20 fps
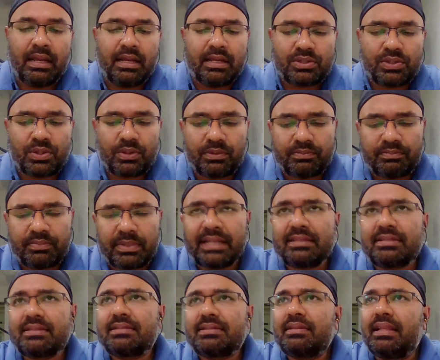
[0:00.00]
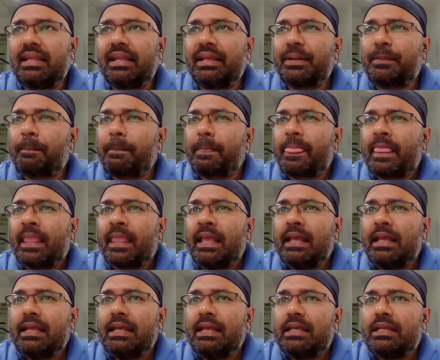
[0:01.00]
So it's like
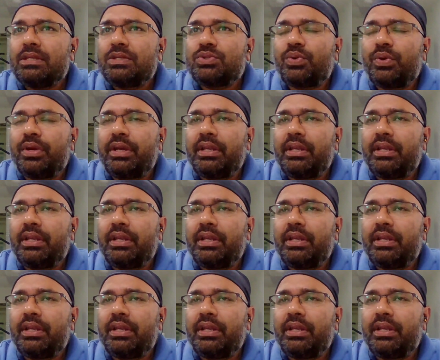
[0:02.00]
So